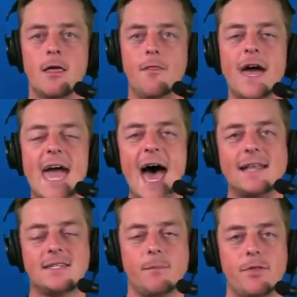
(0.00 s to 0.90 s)
They
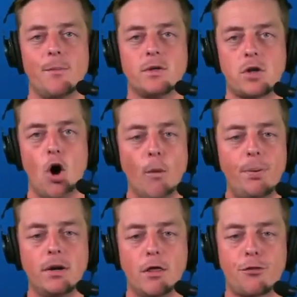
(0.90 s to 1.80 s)
had some of the most
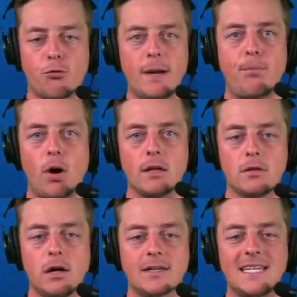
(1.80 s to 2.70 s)
open three-point
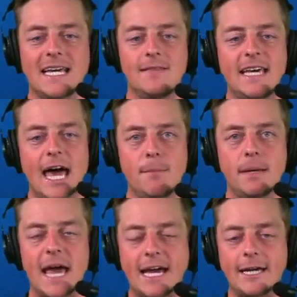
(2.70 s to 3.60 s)
looks in the
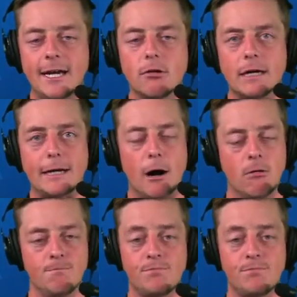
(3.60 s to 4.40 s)
NBA a year ago.